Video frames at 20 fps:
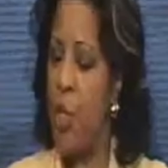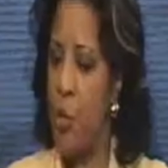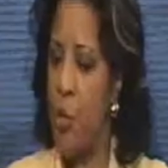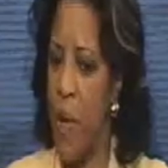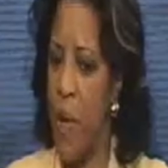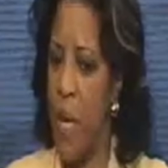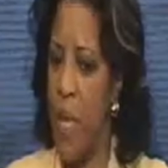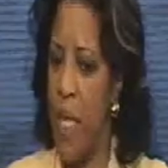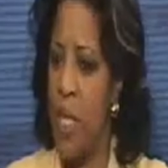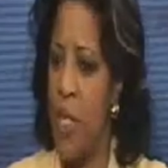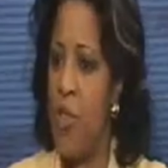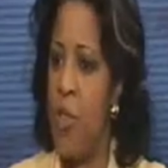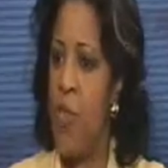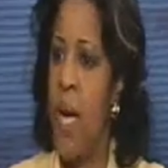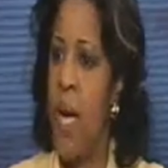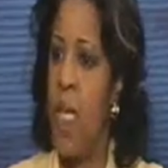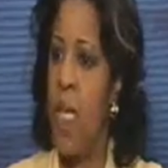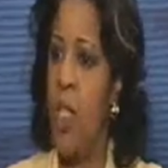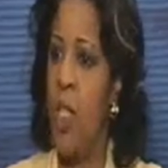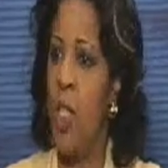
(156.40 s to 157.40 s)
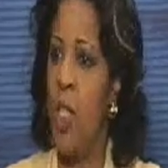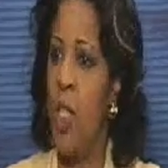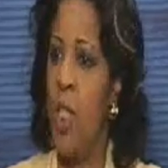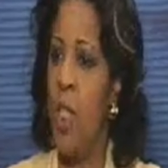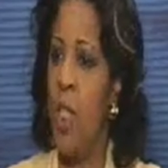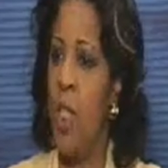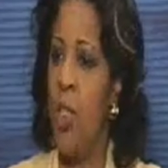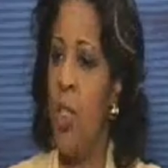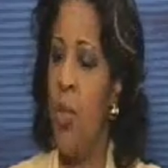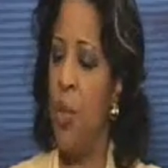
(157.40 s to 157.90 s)
trading strategy
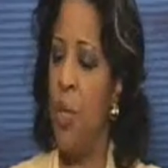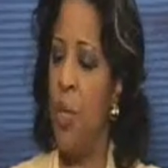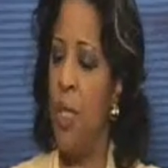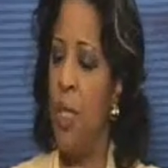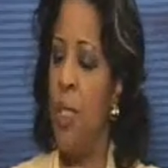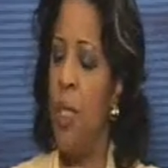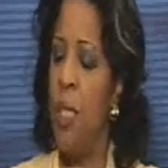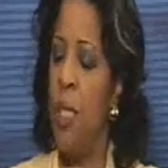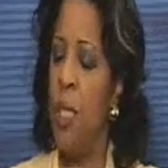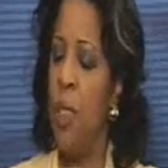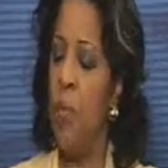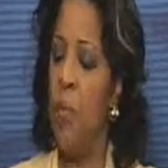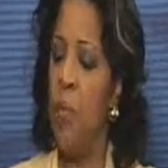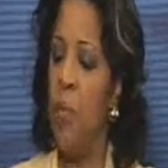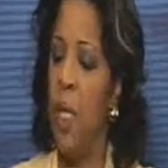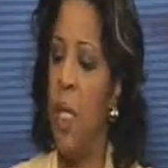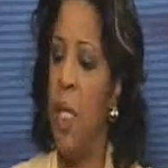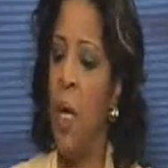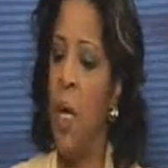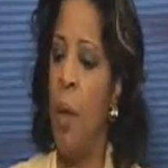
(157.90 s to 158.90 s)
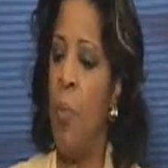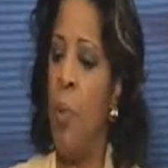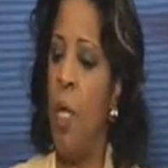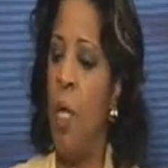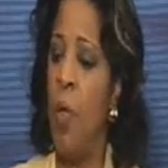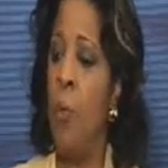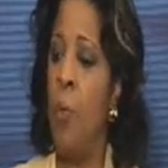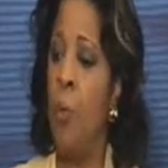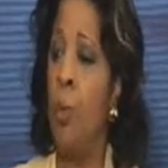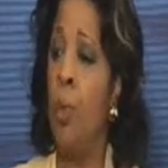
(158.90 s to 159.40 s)
that you design be
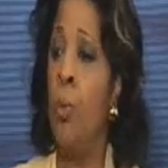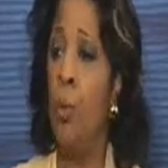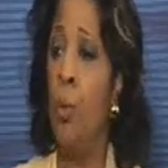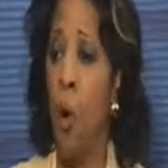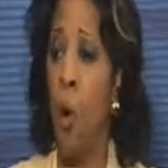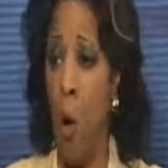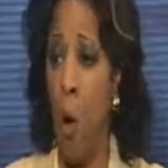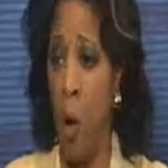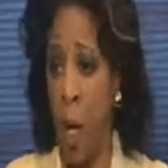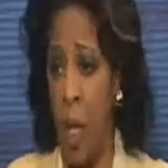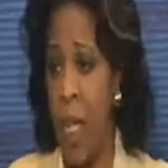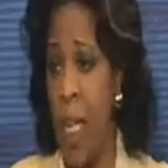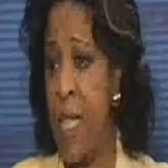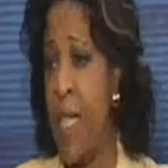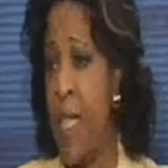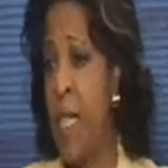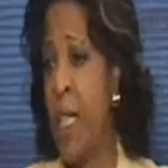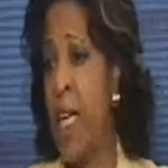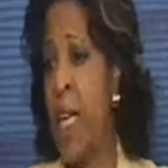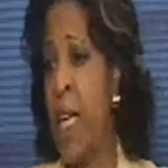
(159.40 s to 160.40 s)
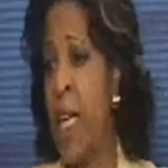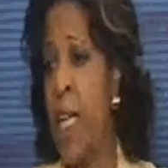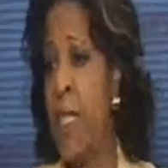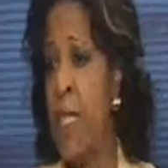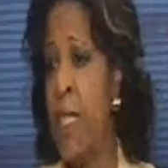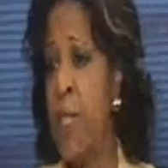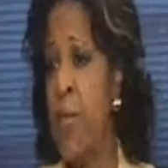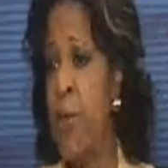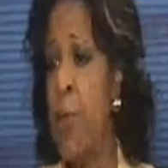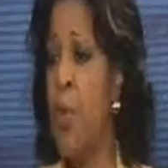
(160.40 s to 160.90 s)
applicable to all asset
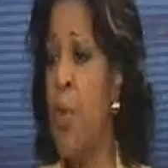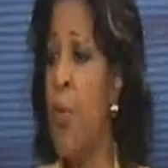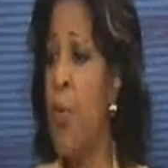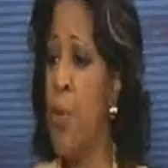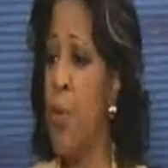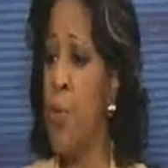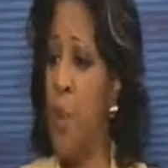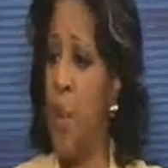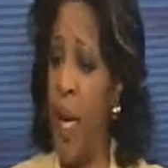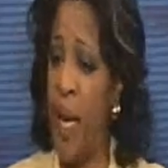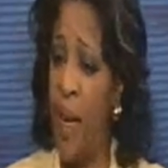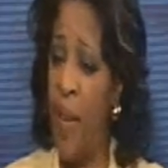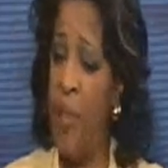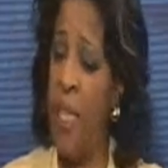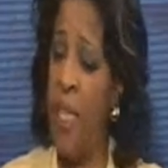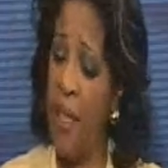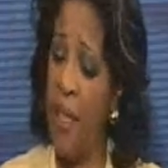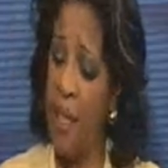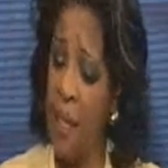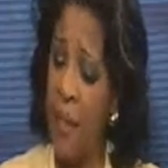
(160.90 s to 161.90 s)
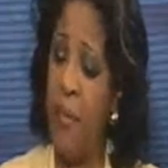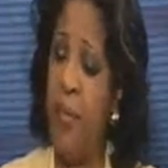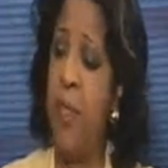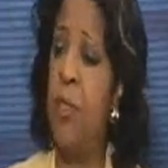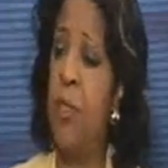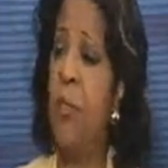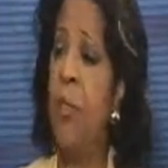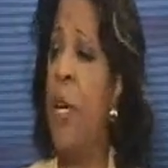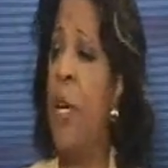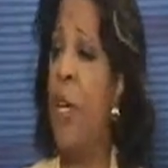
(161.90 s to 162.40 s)
classes, or do you have a different
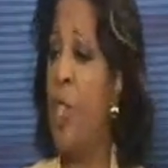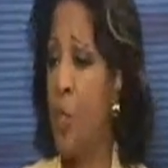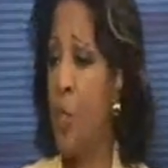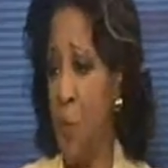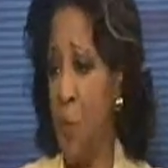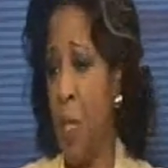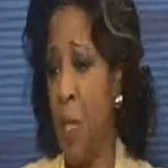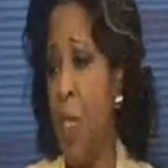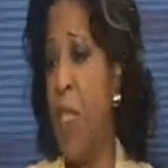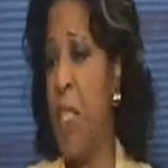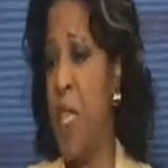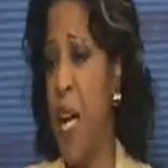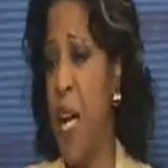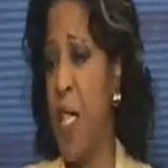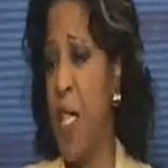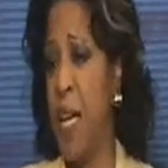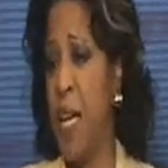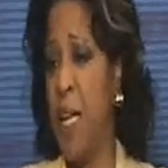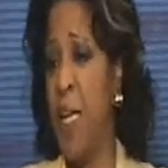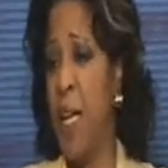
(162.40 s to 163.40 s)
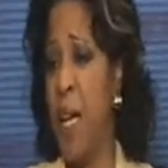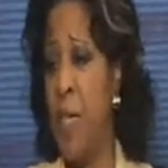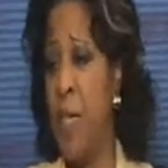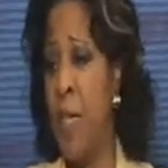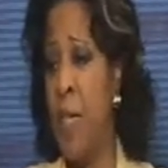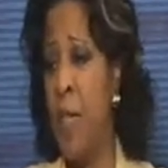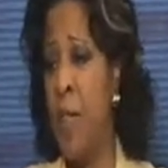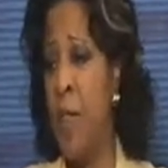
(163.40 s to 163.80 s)
strategy for each asset class?